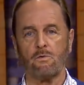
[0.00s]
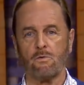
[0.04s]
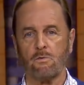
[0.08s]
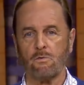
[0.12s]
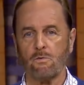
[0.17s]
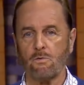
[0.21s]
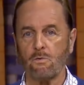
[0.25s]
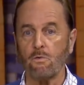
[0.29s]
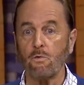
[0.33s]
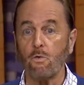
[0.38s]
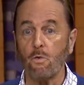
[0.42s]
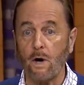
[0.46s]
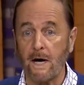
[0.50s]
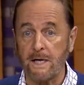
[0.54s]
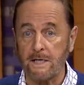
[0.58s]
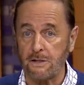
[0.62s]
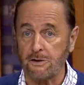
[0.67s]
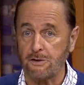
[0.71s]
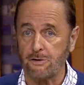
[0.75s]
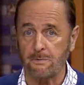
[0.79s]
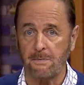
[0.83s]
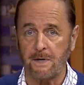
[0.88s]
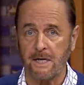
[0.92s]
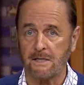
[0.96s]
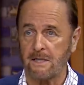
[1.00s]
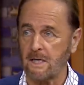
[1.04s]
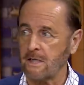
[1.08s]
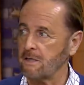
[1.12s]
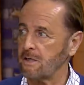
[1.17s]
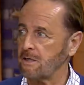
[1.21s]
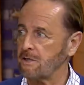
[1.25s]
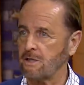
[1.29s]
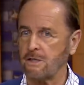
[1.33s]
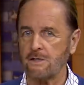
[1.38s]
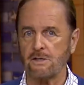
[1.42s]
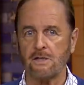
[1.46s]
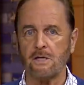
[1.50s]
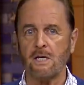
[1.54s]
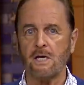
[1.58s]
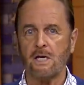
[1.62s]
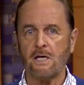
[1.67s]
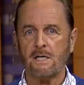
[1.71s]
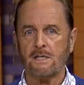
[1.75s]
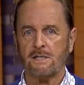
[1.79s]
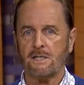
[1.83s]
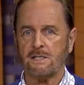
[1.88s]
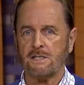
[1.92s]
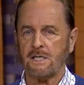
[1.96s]
why did you make that decision?
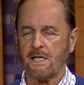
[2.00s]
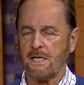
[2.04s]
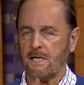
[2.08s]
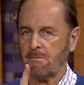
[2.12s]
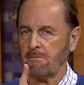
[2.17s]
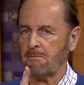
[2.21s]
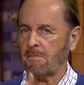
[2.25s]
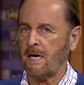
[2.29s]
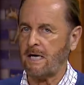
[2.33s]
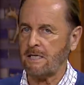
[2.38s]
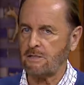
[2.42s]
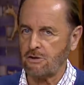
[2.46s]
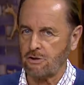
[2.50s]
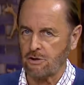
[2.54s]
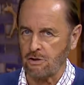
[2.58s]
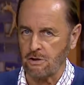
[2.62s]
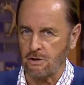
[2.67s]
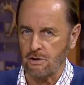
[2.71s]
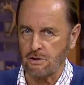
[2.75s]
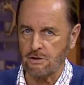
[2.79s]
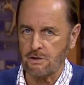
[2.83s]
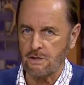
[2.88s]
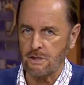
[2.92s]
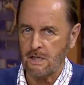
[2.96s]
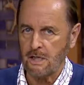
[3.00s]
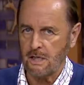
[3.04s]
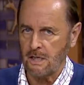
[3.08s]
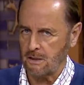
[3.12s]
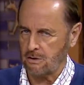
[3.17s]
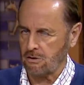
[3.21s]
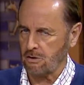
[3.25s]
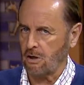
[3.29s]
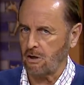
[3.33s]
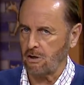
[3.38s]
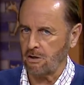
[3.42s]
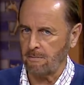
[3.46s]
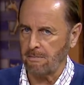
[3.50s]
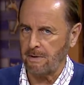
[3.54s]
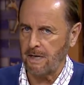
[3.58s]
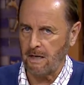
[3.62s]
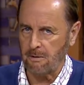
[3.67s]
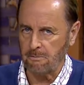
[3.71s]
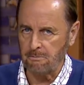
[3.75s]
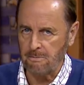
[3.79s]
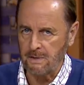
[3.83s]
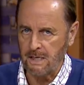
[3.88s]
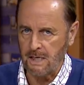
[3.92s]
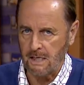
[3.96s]
She said, At my church, it's all about
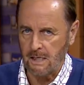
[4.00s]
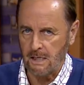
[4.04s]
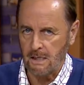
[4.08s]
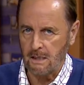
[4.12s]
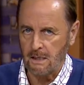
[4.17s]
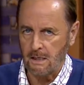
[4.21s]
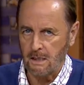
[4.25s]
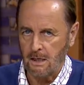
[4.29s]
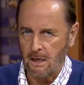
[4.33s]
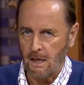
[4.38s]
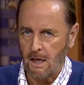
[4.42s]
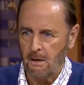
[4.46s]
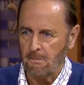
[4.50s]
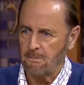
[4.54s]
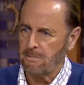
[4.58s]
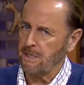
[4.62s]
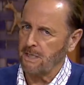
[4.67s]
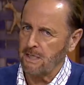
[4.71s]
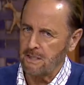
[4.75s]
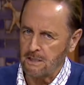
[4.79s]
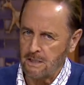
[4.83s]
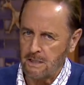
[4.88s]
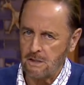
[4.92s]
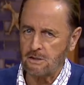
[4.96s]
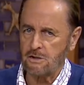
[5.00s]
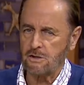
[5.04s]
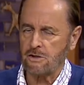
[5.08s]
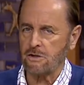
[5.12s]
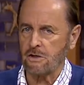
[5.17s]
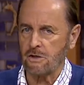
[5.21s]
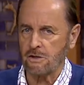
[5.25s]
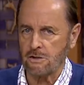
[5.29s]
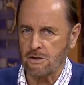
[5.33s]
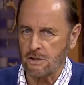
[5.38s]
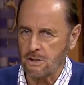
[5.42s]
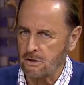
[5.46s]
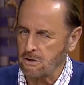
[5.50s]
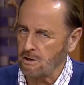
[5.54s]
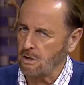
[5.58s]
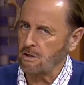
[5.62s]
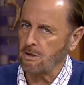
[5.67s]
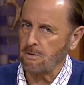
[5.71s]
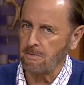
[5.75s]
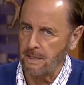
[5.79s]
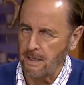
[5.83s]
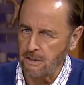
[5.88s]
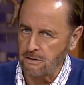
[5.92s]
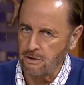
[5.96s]
me. But at this church, it's all
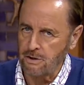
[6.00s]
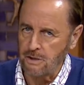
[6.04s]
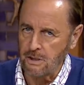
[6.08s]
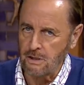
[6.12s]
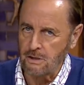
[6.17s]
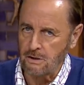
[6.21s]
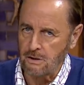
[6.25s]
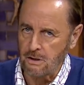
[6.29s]
about Jesus.